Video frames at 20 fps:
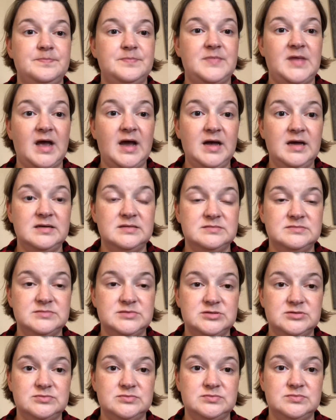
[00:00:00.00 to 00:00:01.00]
yeah,
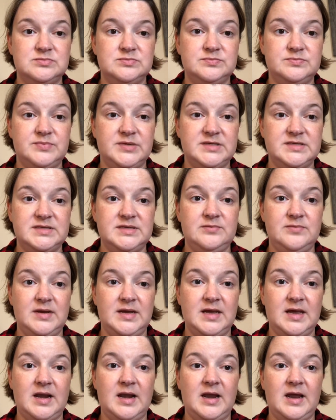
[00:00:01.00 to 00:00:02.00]
so busy
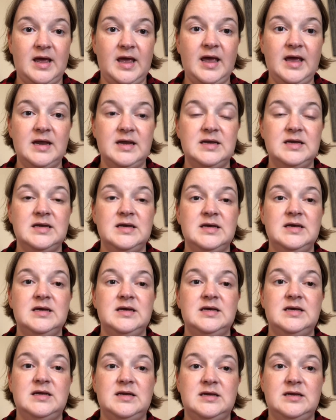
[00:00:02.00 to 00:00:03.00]
weekend ahead,
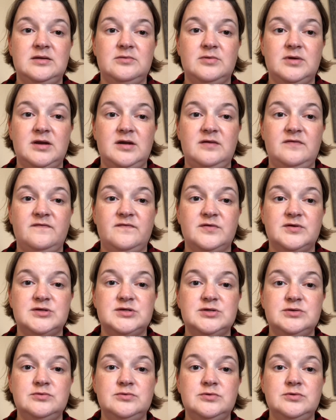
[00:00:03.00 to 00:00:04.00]
getting ready for
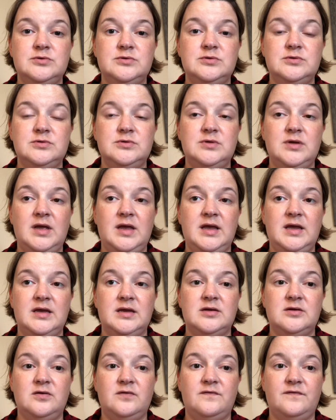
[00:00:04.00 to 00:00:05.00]
school,
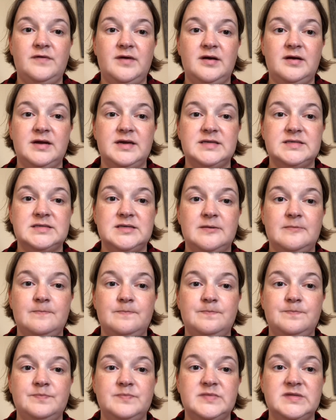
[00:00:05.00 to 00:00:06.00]
and hopefully I'll get
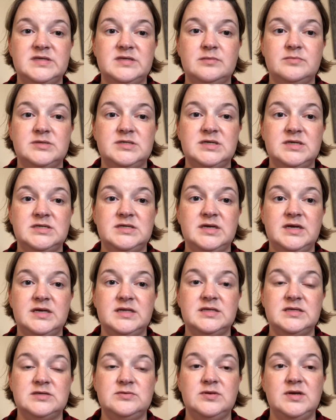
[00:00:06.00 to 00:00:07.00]
some stitching in
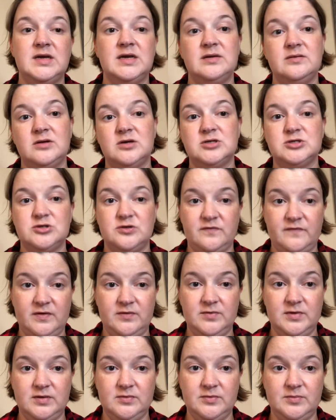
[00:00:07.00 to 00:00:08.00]
this weekend. Not sure if I
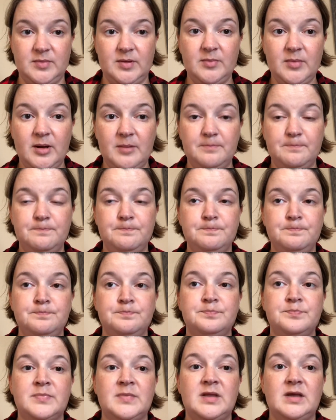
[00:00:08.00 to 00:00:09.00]
will with my mom
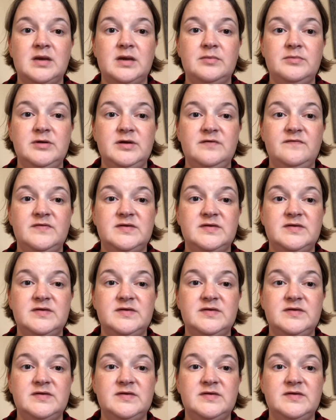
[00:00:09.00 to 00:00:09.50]
coming to